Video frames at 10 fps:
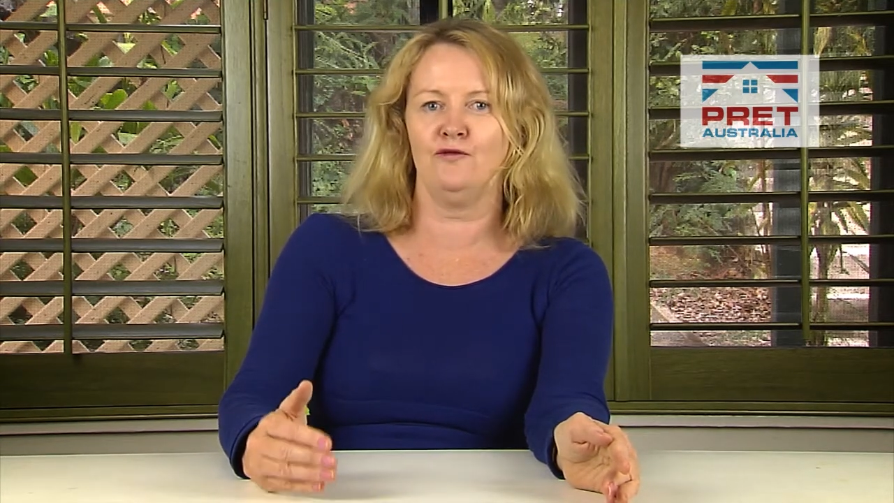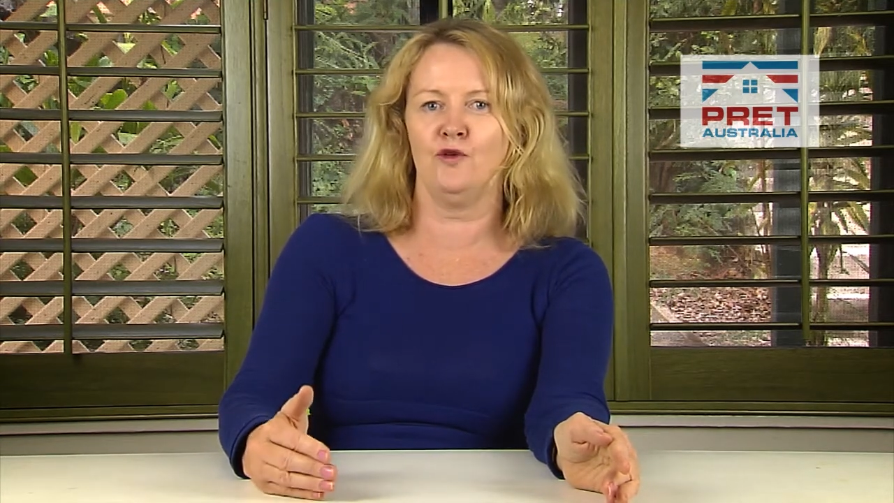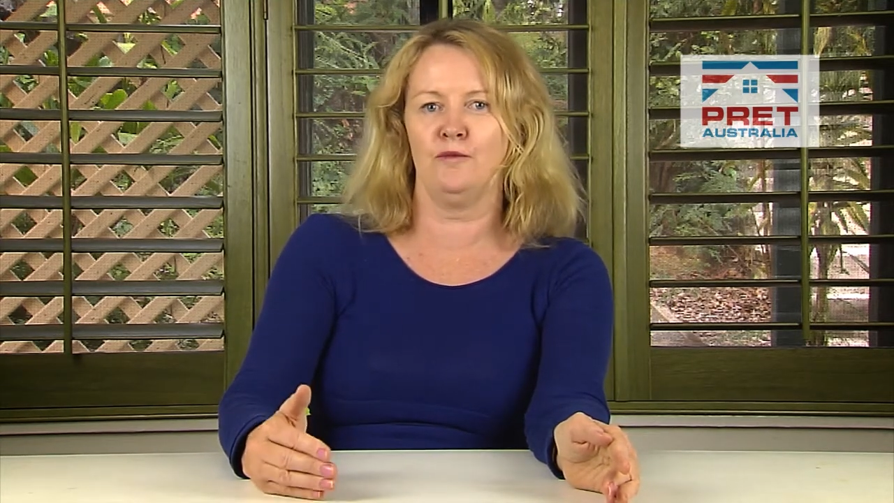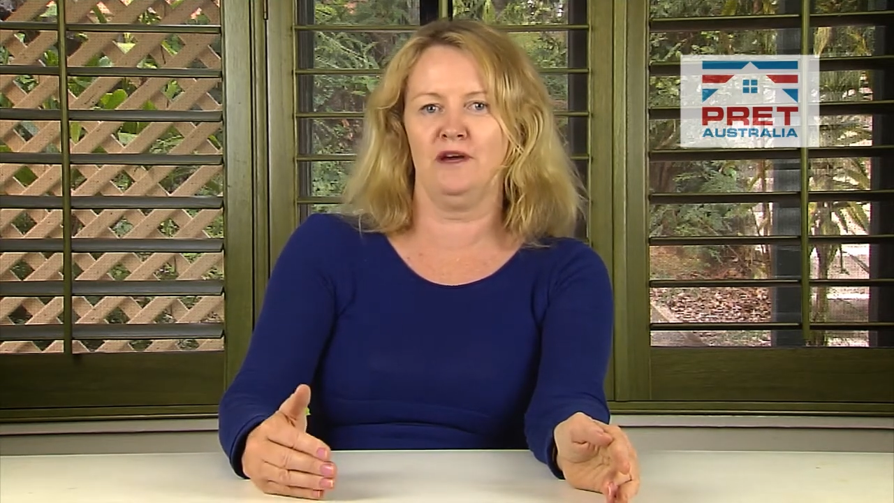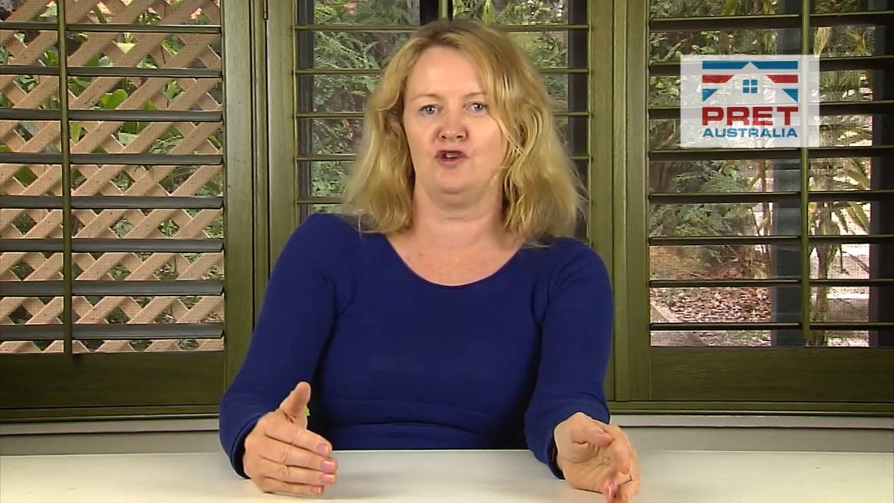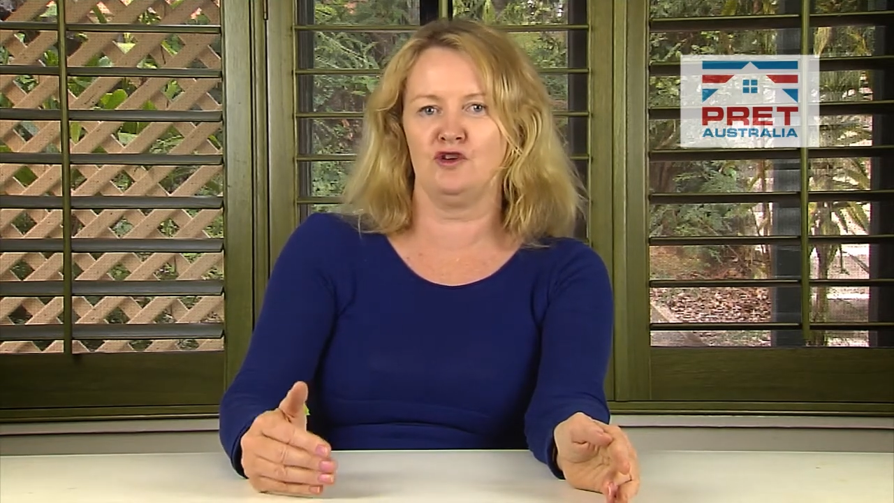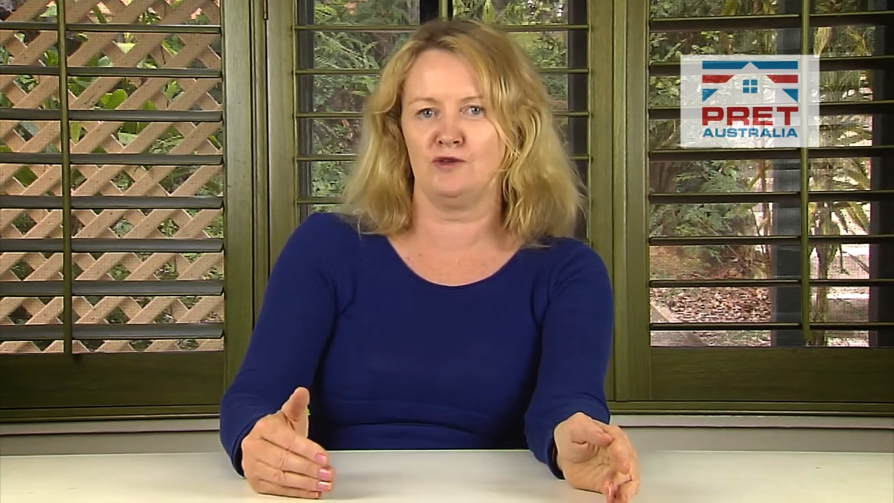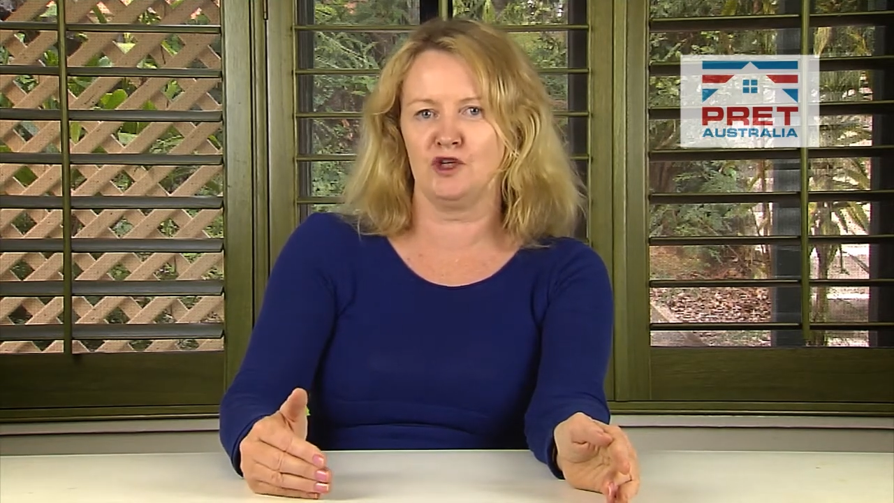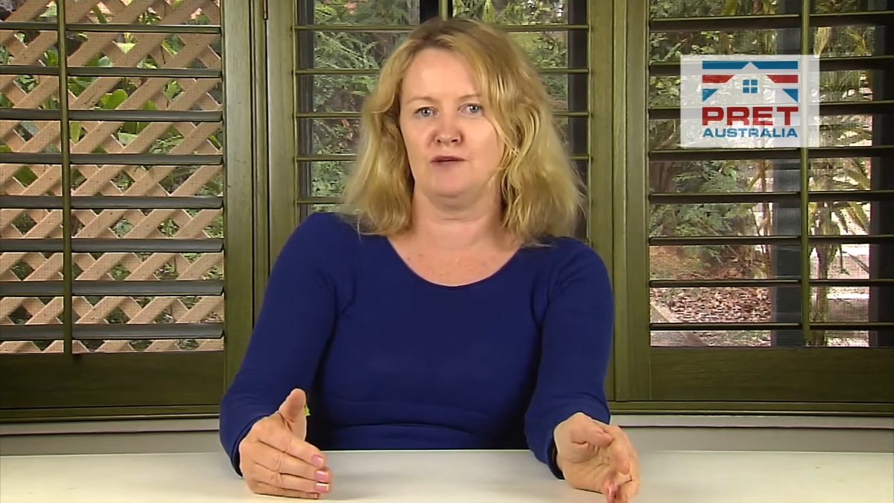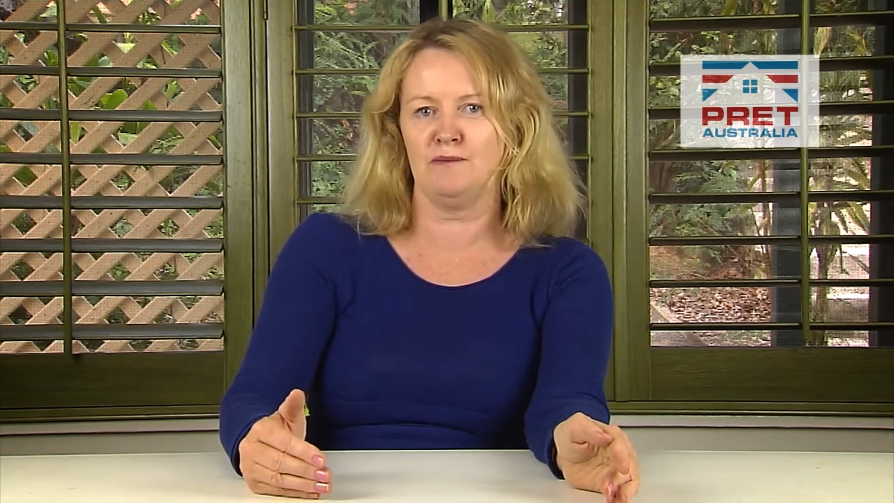4-bedroom,
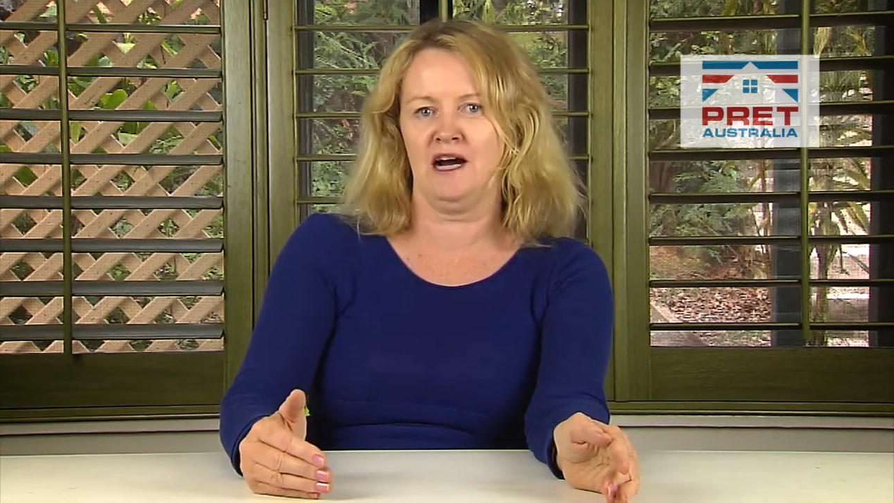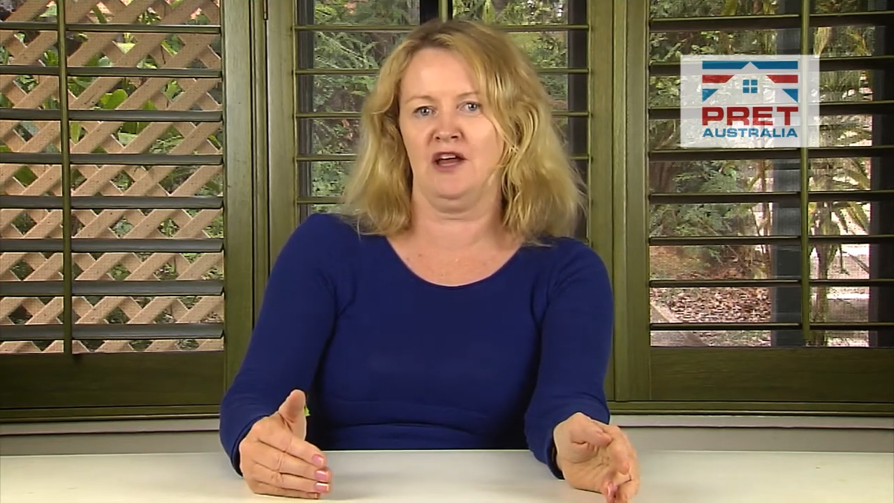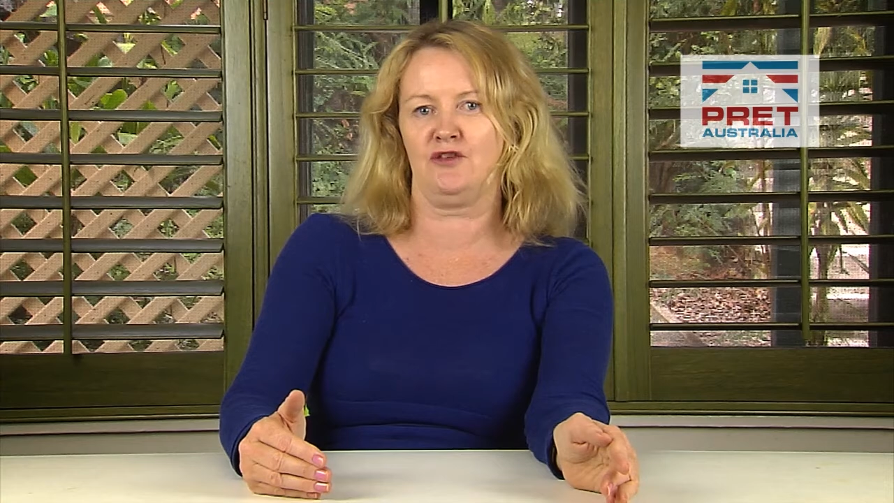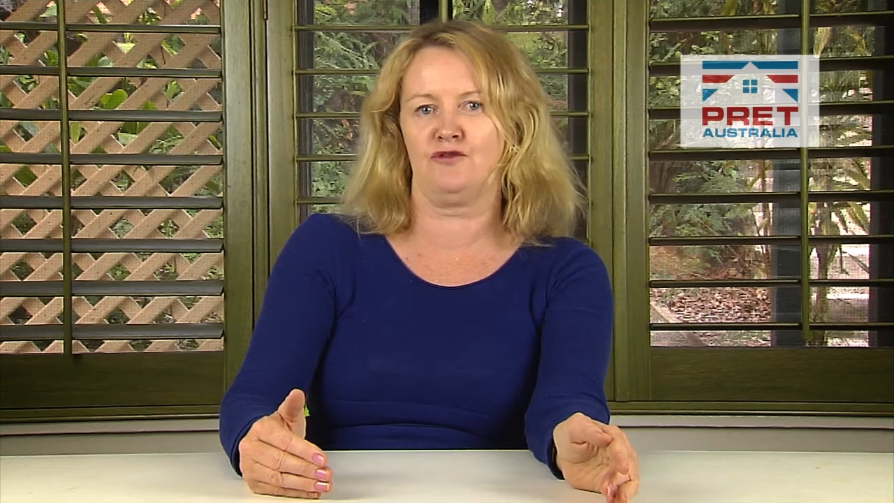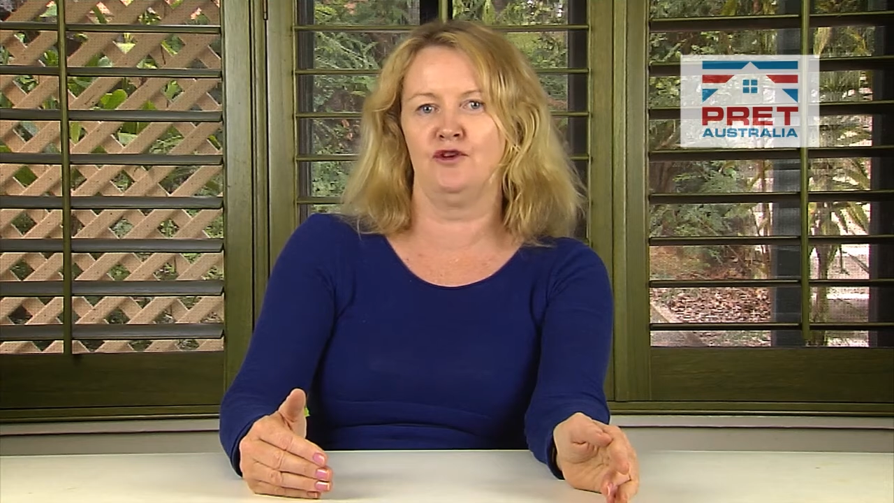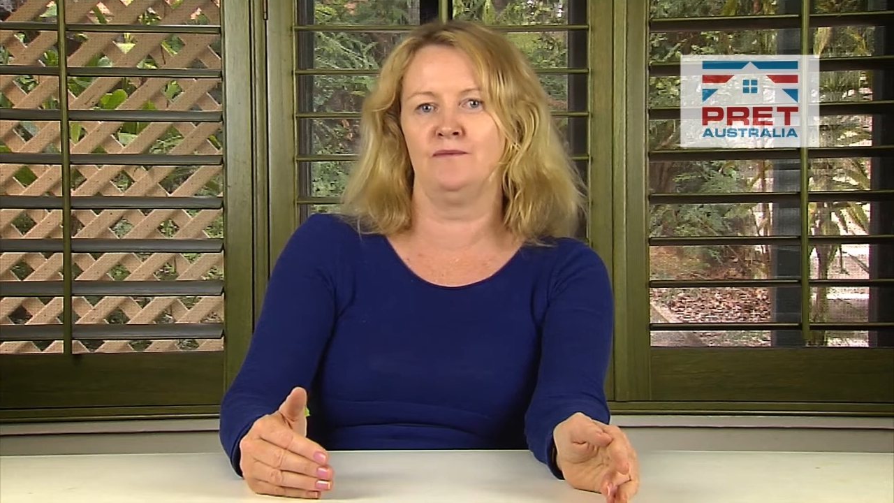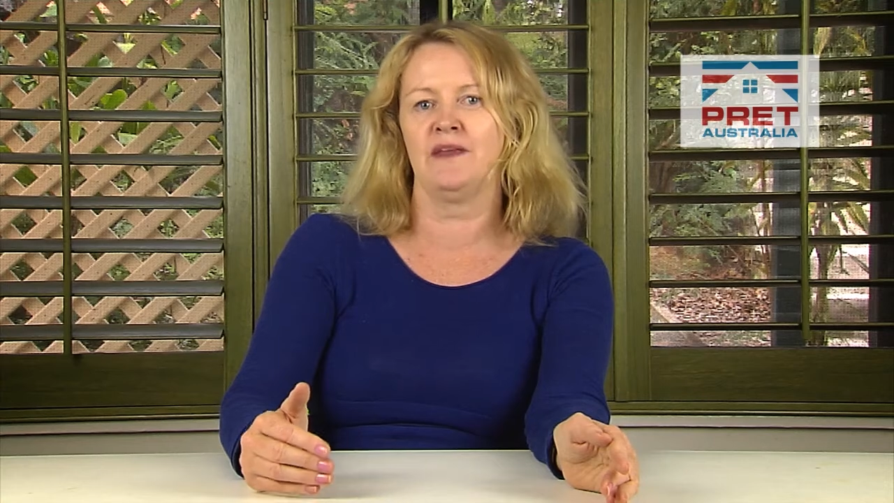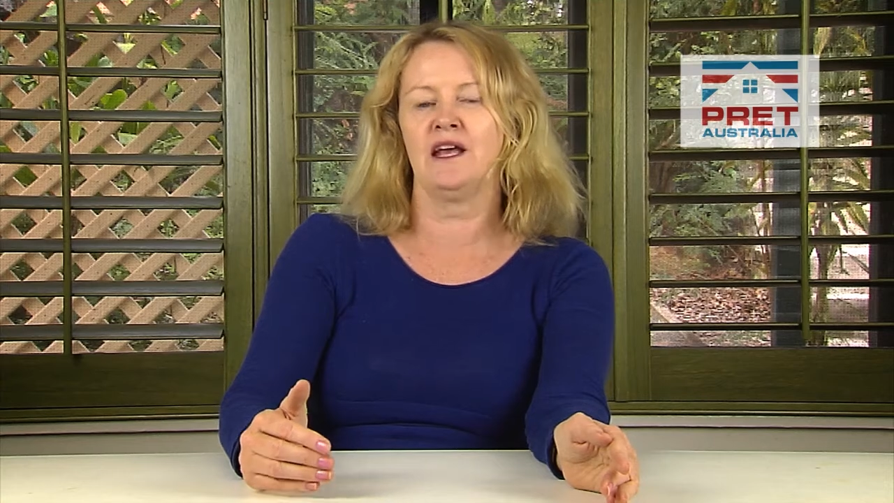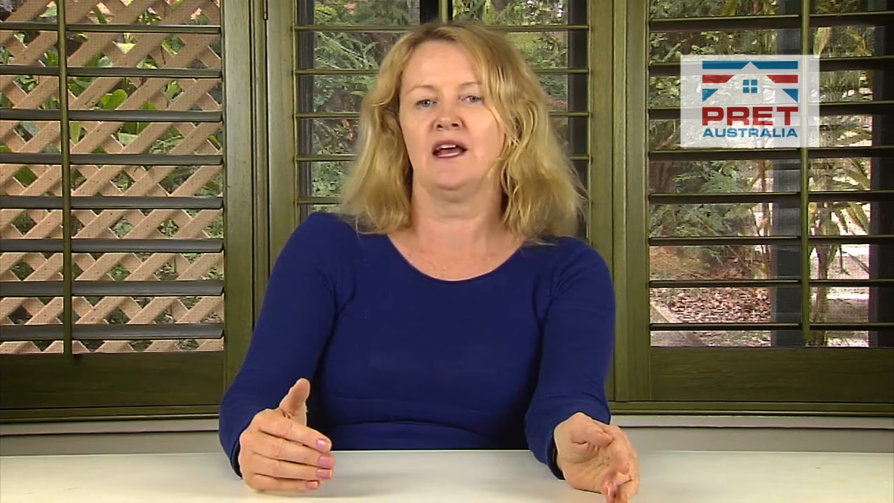2-bathroom,